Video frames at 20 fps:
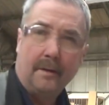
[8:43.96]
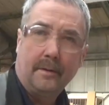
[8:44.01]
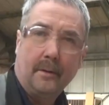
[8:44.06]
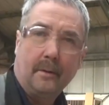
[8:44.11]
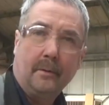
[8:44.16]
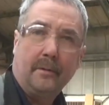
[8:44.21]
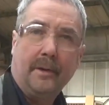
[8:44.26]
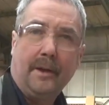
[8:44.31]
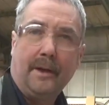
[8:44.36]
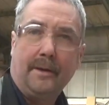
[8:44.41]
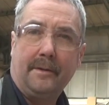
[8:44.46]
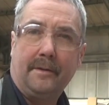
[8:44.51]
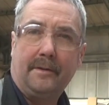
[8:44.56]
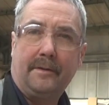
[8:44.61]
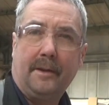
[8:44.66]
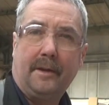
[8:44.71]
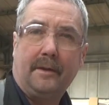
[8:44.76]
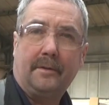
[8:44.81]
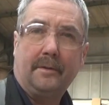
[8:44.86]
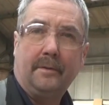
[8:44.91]

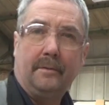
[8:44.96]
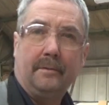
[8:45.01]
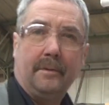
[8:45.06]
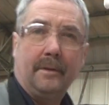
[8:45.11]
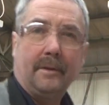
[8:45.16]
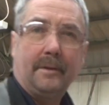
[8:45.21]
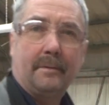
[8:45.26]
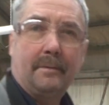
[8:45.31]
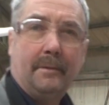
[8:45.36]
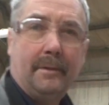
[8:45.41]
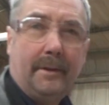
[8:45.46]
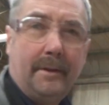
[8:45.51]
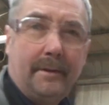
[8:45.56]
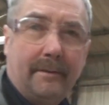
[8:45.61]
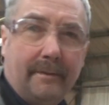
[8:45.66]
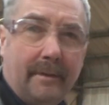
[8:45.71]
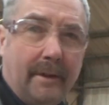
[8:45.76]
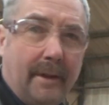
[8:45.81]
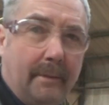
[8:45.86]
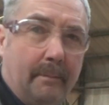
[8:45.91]
2,600 quid
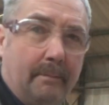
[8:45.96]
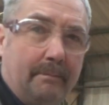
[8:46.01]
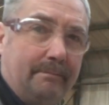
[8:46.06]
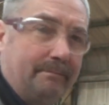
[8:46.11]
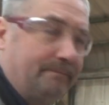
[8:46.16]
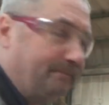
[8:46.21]
for them.